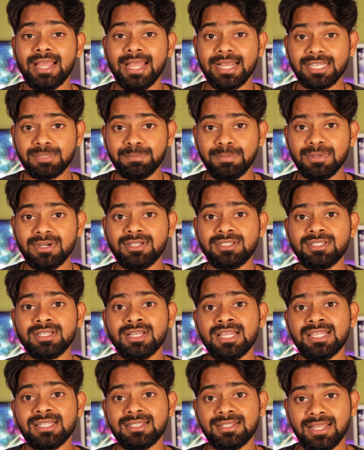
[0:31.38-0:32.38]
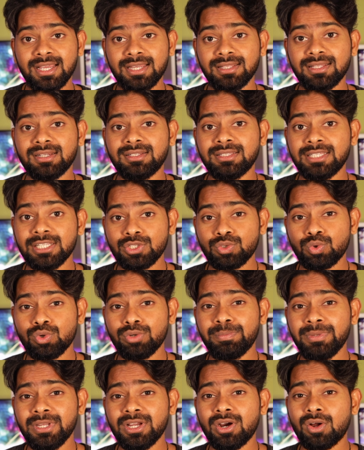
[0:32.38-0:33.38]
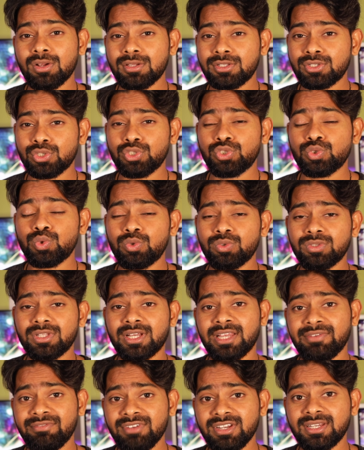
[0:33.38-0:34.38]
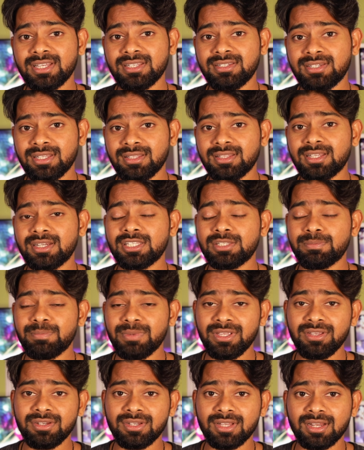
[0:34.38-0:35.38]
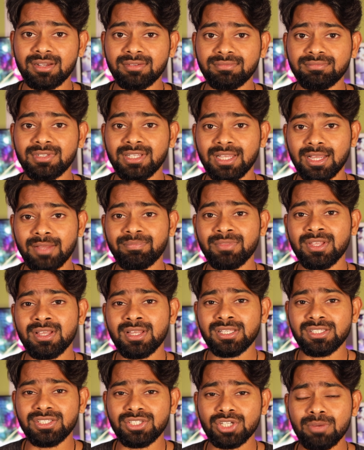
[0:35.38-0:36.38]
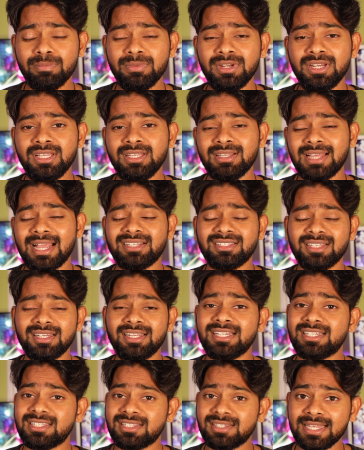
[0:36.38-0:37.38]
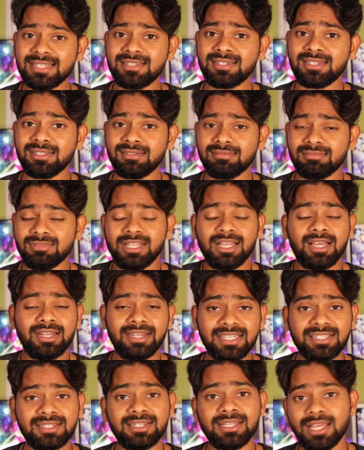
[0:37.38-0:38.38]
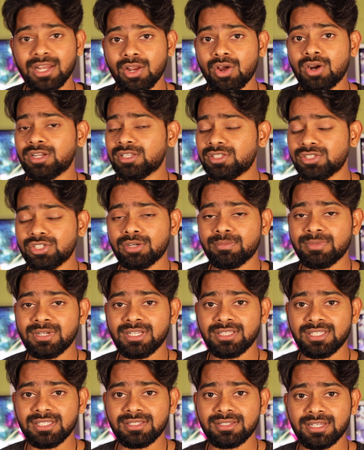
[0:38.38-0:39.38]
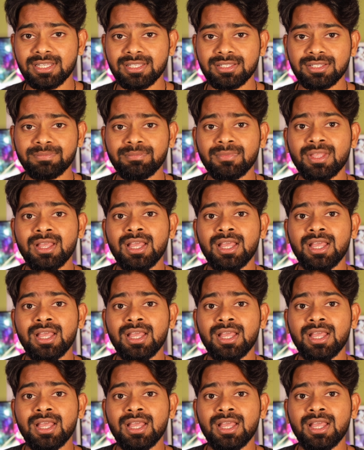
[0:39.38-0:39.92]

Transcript: experts say that this could be also due to the heavy testing that is being done yeah germany actually it's testing they are testing a lot in germany these days